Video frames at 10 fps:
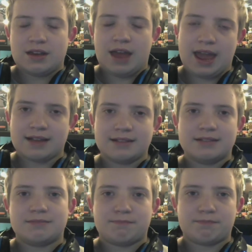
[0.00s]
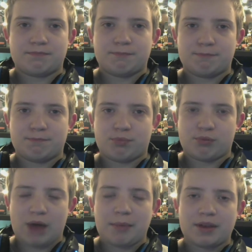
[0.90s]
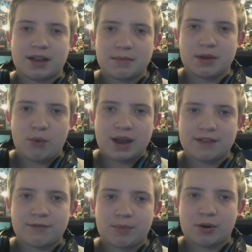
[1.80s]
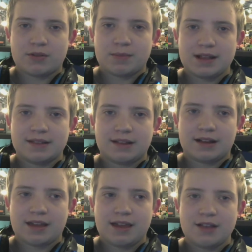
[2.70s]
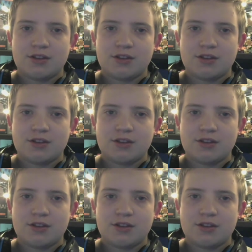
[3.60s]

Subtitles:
and probably going to be waiting for parts to be in stock again,